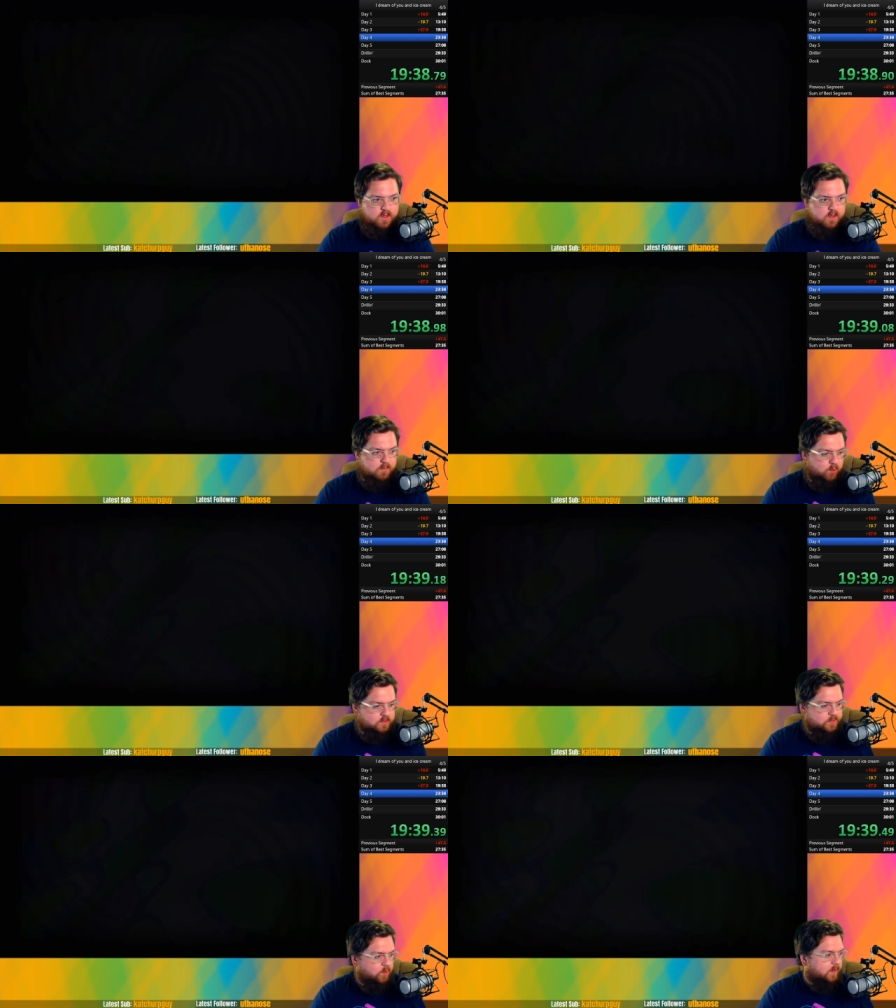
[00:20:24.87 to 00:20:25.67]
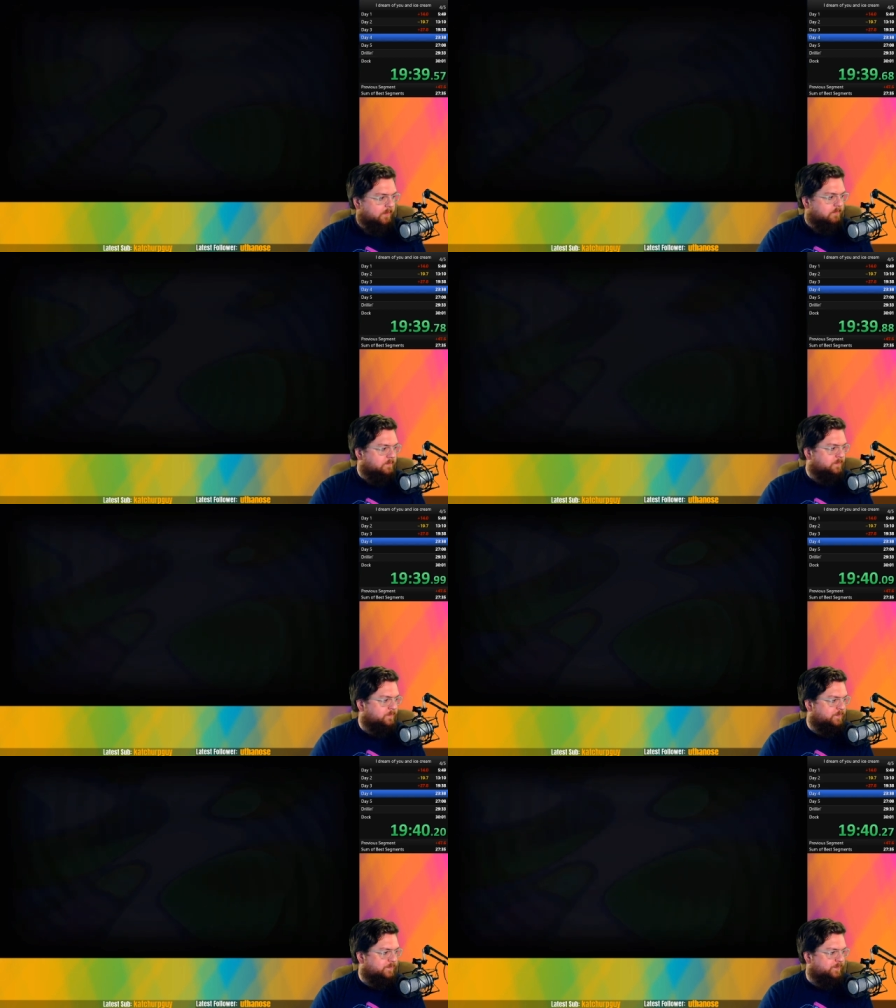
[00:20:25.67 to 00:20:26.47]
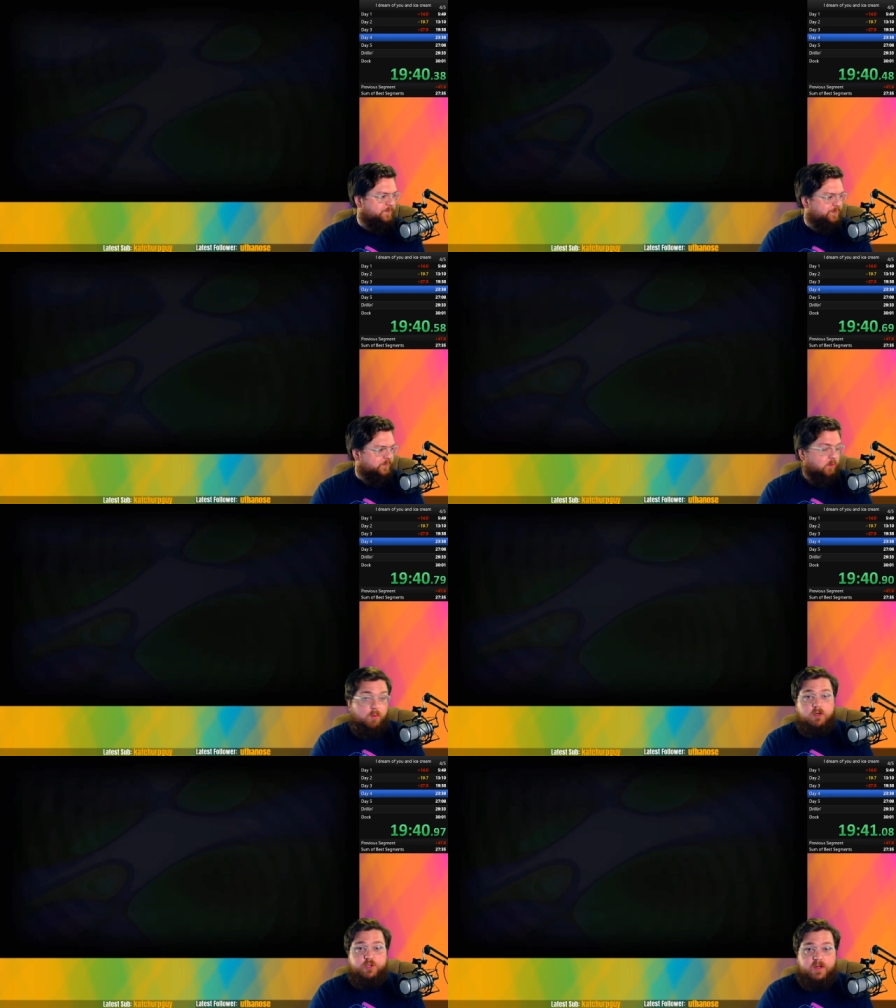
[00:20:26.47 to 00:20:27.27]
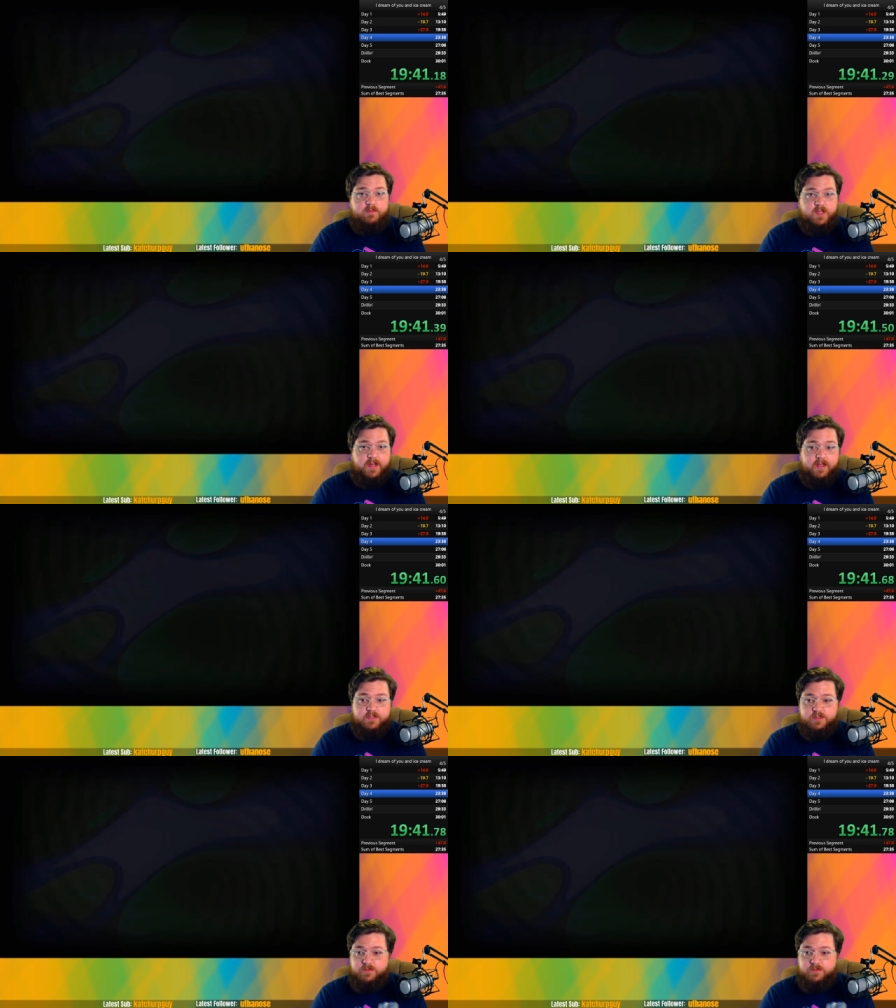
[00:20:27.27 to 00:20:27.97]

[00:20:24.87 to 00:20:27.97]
More story. Or more dreams, I guess.